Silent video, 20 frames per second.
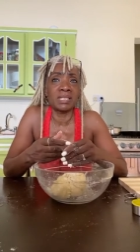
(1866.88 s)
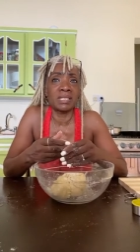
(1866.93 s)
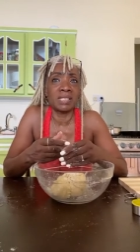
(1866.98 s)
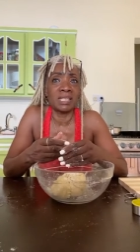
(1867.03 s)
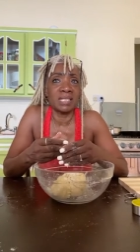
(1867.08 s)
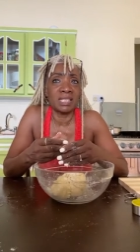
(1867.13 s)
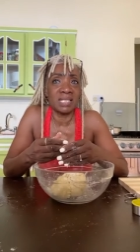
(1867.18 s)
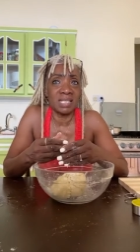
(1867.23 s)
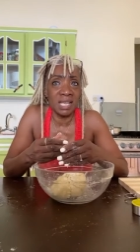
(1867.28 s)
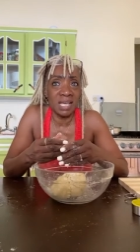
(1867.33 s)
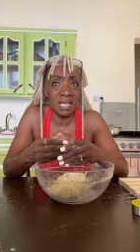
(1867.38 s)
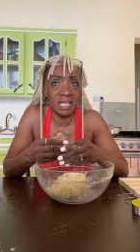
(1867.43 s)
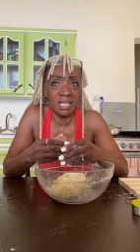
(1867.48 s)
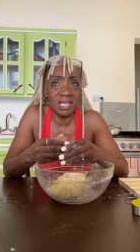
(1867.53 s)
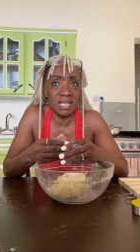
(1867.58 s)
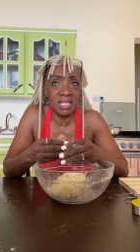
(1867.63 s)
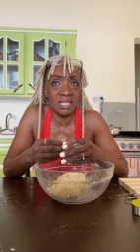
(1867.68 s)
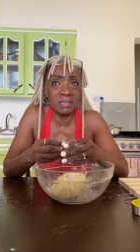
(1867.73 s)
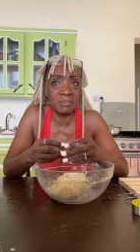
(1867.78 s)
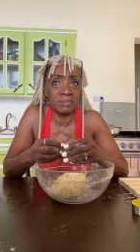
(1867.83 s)
I have no
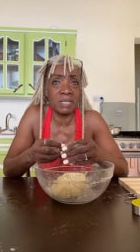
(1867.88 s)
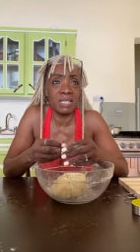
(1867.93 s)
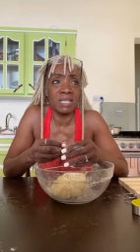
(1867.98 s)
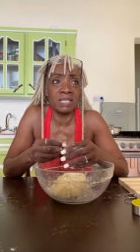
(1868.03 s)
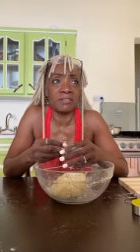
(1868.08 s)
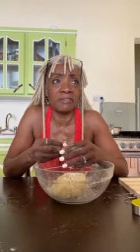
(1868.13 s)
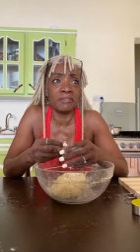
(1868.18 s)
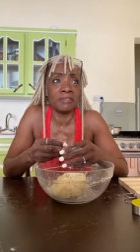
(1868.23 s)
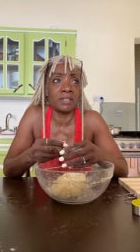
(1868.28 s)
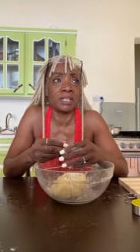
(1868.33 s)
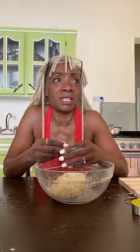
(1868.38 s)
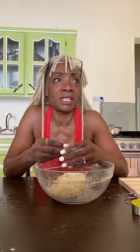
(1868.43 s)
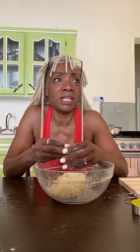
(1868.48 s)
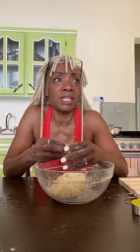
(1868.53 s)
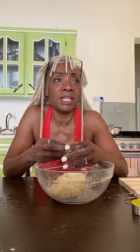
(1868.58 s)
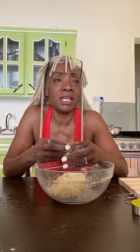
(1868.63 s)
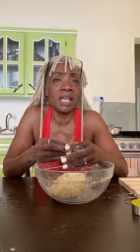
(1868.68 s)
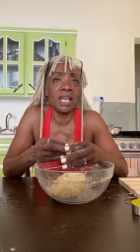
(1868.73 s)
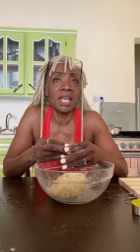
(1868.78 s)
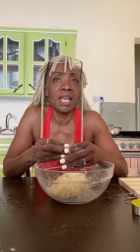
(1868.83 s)
time for
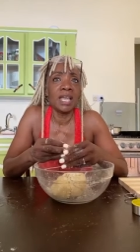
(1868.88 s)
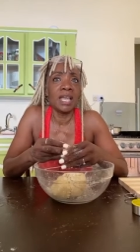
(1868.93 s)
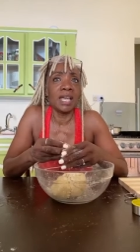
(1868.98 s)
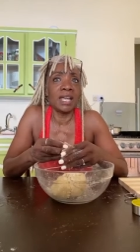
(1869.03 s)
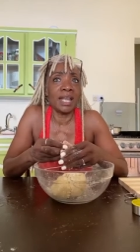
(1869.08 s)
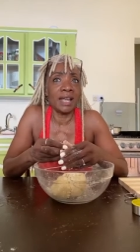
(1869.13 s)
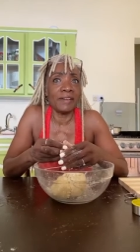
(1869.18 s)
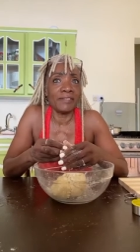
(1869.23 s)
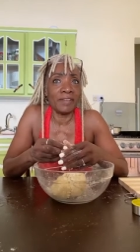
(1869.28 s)
foolishness.